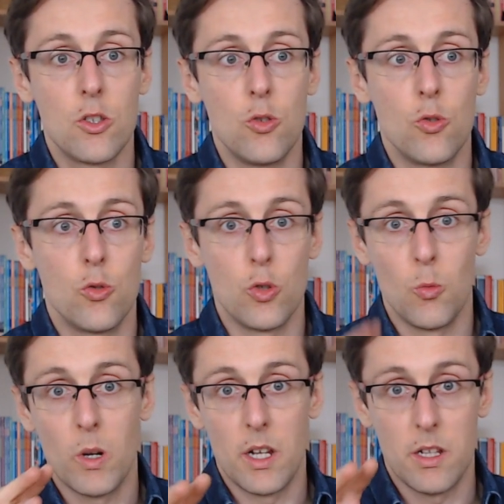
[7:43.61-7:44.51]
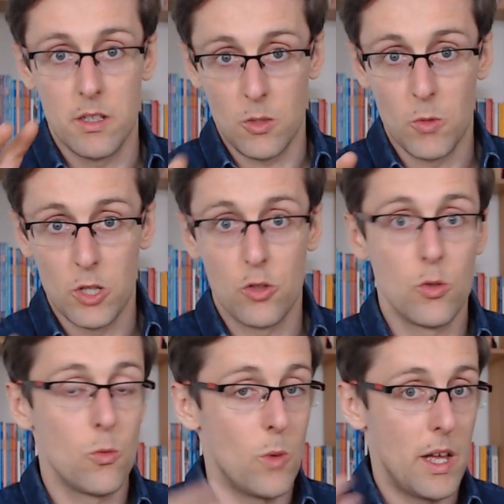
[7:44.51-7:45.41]
you you wanna you wanna
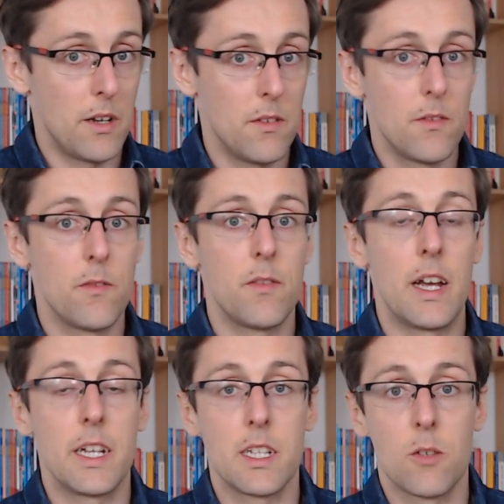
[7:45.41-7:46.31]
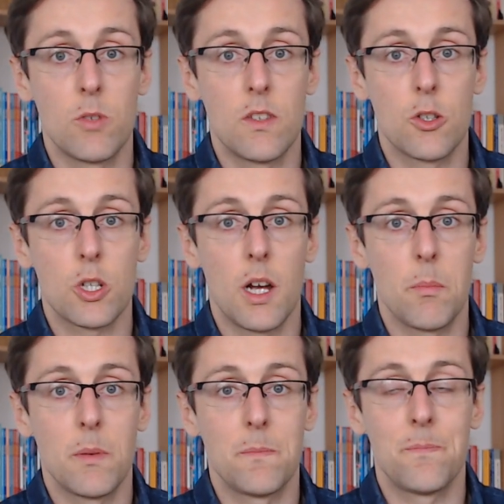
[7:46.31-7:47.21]
do when finding the research gap.